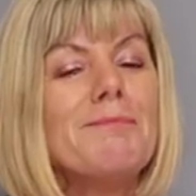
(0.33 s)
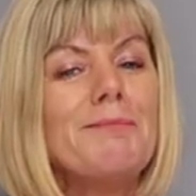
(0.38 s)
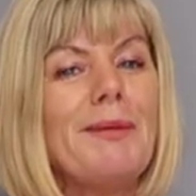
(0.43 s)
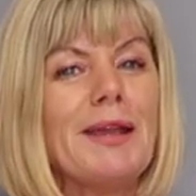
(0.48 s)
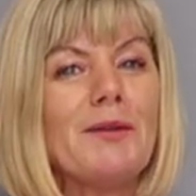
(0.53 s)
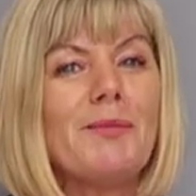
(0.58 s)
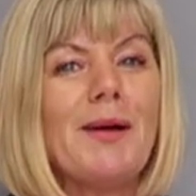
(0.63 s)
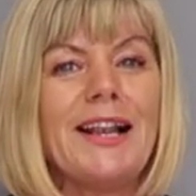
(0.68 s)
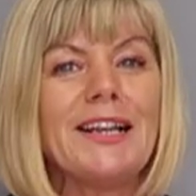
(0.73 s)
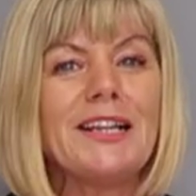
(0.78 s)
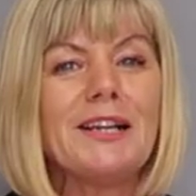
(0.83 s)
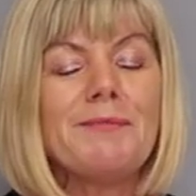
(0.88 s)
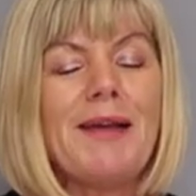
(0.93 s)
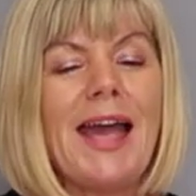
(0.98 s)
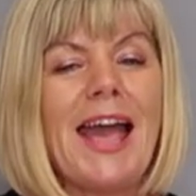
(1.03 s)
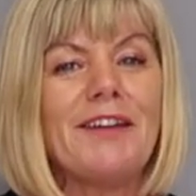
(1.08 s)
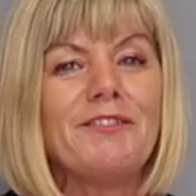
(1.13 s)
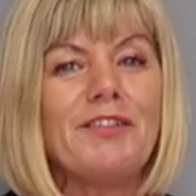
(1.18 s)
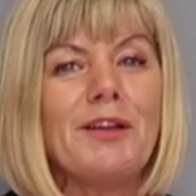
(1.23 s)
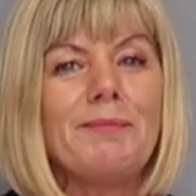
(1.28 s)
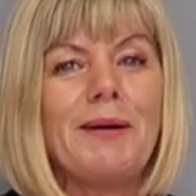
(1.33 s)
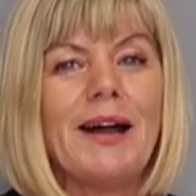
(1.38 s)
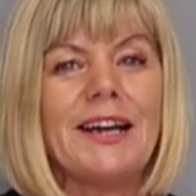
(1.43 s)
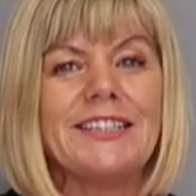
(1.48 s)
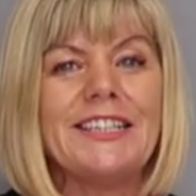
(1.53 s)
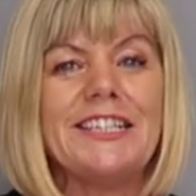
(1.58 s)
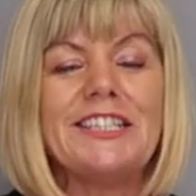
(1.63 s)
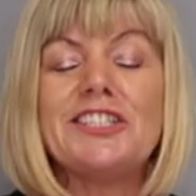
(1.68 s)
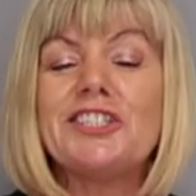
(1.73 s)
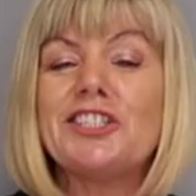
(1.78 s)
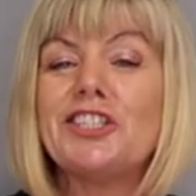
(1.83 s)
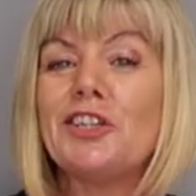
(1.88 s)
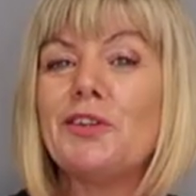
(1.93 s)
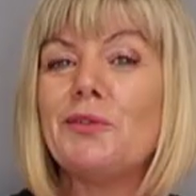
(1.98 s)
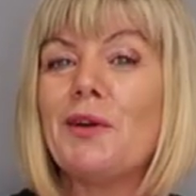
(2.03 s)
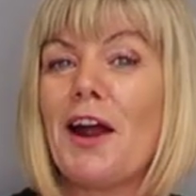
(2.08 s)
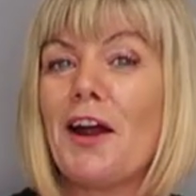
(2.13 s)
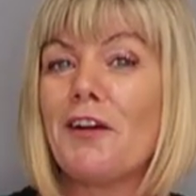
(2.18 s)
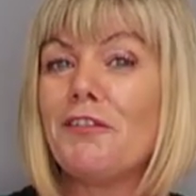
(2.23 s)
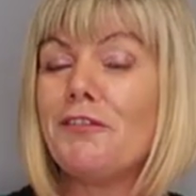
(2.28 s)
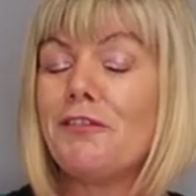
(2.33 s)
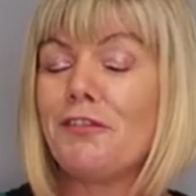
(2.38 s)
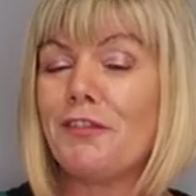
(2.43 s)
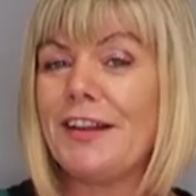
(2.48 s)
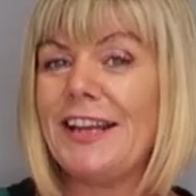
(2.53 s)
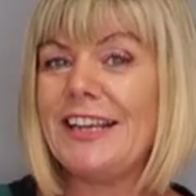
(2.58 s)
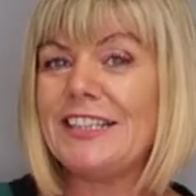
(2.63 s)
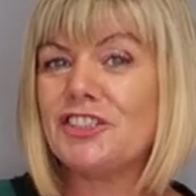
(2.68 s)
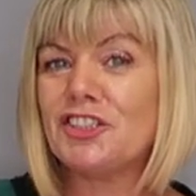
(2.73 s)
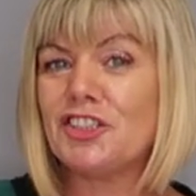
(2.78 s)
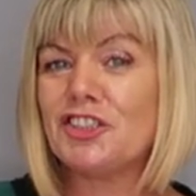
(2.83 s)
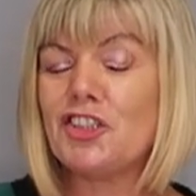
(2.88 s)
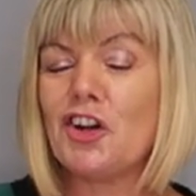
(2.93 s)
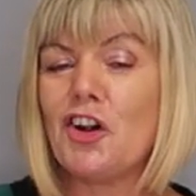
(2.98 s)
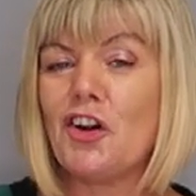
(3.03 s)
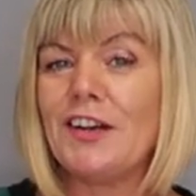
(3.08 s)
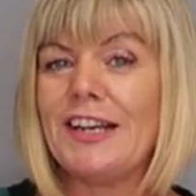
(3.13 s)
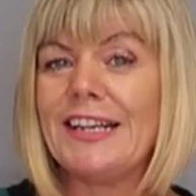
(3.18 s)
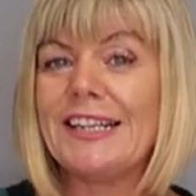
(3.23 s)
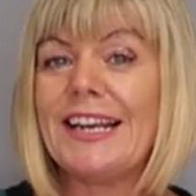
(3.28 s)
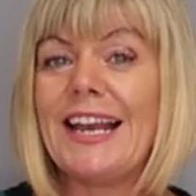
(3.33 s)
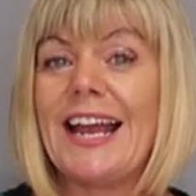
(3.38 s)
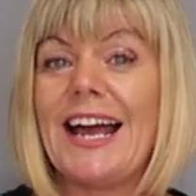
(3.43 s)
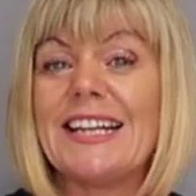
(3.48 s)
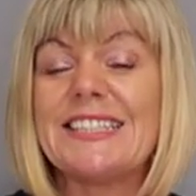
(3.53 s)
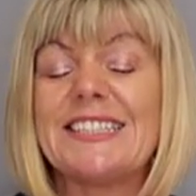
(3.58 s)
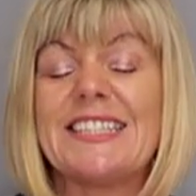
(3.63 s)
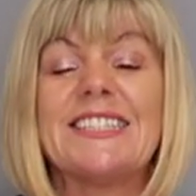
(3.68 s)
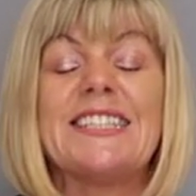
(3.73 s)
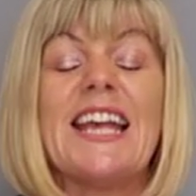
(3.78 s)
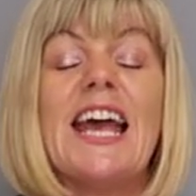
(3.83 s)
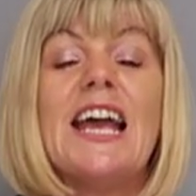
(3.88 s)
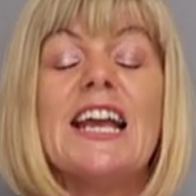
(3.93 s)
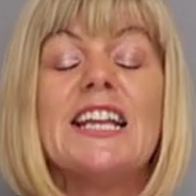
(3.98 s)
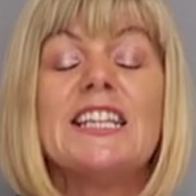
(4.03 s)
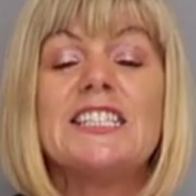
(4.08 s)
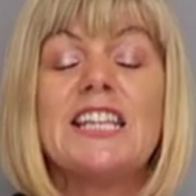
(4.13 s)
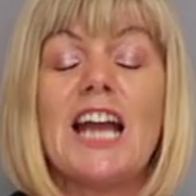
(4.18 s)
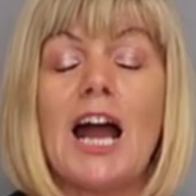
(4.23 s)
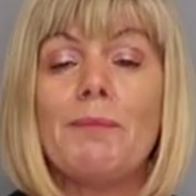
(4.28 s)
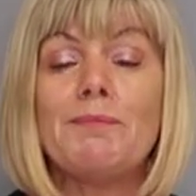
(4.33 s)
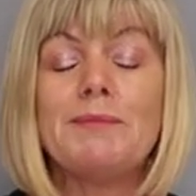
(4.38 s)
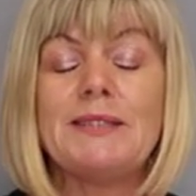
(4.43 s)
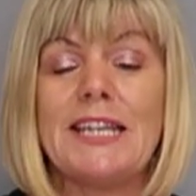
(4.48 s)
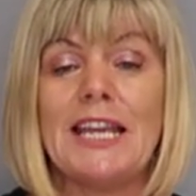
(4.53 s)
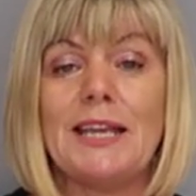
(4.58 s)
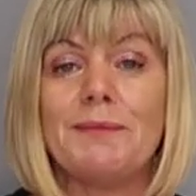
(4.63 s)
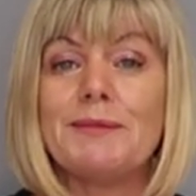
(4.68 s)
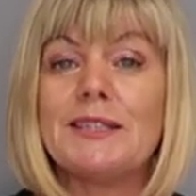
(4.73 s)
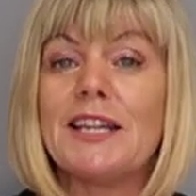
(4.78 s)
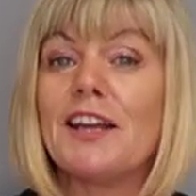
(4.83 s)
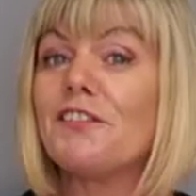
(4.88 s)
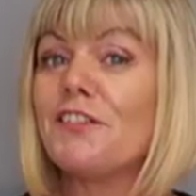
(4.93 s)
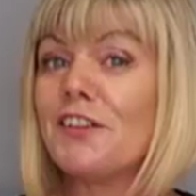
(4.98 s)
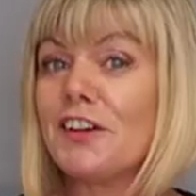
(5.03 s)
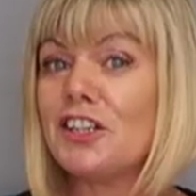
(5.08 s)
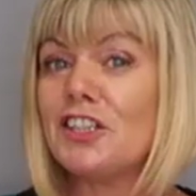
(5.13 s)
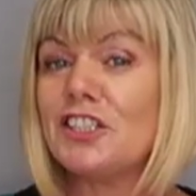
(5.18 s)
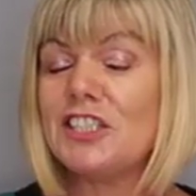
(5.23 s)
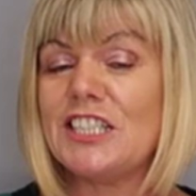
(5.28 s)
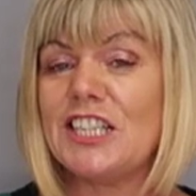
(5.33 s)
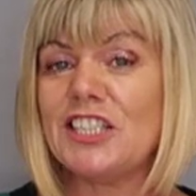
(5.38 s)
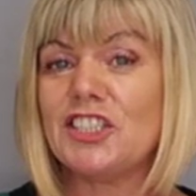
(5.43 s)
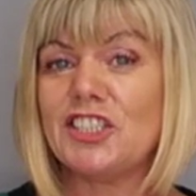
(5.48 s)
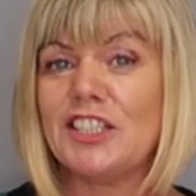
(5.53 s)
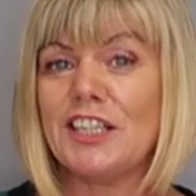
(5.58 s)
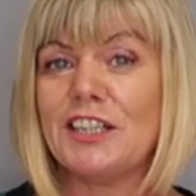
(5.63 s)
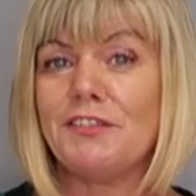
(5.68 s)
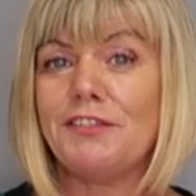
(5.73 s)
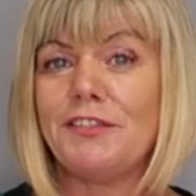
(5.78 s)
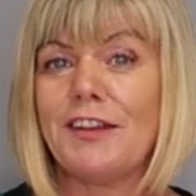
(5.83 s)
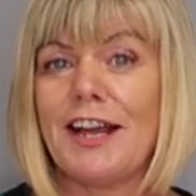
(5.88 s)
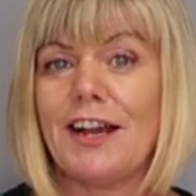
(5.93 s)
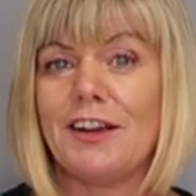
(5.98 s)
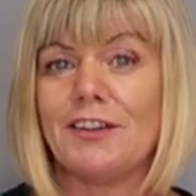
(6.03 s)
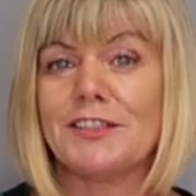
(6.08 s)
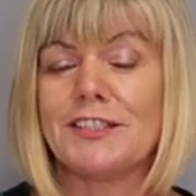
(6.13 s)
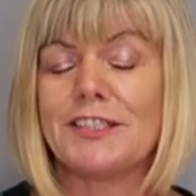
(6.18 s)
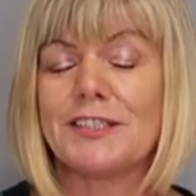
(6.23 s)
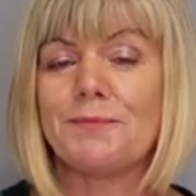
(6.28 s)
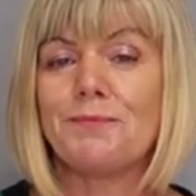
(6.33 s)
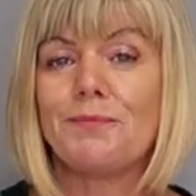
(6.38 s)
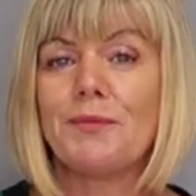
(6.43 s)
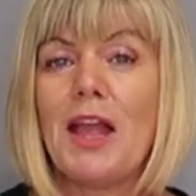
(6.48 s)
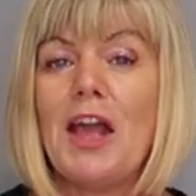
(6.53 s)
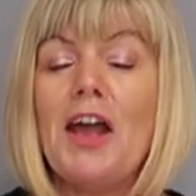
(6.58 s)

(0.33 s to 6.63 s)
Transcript: Big welcome everybody to our free tutorial classes, Top Tips for Conditioning Flowers.